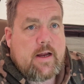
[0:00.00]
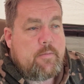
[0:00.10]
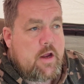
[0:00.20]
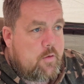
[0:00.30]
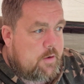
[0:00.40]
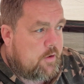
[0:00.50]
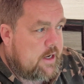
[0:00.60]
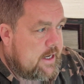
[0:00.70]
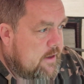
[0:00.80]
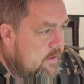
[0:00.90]
I'm the only one
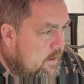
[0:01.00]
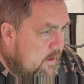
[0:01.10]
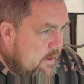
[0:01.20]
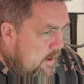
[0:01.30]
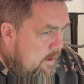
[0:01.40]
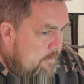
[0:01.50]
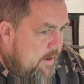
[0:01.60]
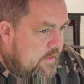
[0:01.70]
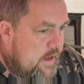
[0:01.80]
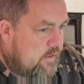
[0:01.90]
here, but I
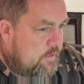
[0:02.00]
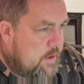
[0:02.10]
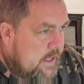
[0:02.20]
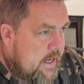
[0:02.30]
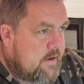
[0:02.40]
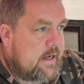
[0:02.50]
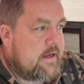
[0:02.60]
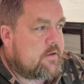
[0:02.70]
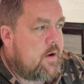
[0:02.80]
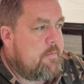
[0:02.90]
think on the weekend it
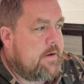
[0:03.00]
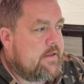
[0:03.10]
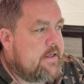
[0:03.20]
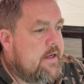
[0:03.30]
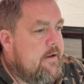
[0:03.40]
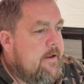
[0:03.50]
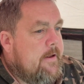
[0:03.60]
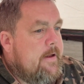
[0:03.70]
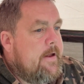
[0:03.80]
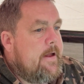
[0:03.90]
gets quite busy.
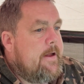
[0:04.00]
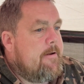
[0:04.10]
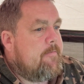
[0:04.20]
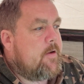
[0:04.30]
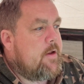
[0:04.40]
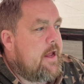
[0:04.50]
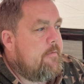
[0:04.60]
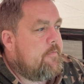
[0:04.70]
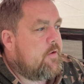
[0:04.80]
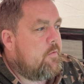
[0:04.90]
So yeah,
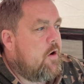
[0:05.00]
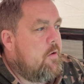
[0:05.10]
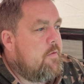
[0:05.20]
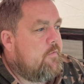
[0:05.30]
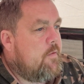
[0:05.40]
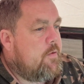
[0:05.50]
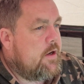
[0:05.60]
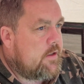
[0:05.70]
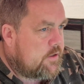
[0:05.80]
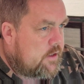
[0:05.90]
so we're hoping for
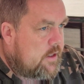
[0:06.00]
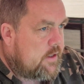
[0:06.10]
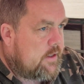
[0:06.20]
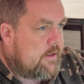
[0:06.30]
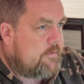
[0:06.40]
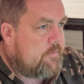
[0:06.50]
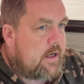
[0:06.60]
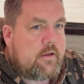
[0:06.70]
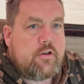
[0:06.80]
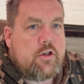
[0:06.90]
perch.
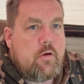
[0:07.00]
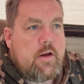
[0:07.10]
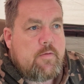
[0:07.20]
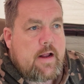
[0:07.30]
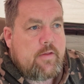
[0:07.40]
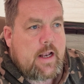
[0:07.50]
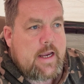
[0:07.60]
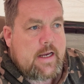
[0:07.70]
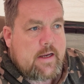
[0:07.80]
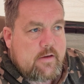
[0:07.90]
I'll show you around the
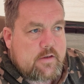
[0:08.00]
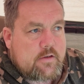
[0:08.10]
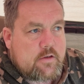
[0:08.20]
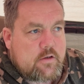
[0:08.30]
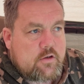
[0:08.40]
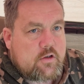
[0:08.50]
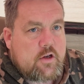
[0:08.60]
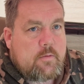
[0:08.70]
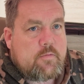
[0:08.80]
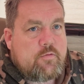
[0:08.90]
lake. It's just
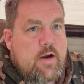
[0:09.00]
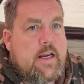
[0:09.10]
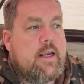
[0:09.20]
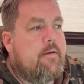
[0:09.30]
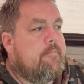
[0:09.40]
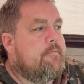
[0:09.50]
stopped raining.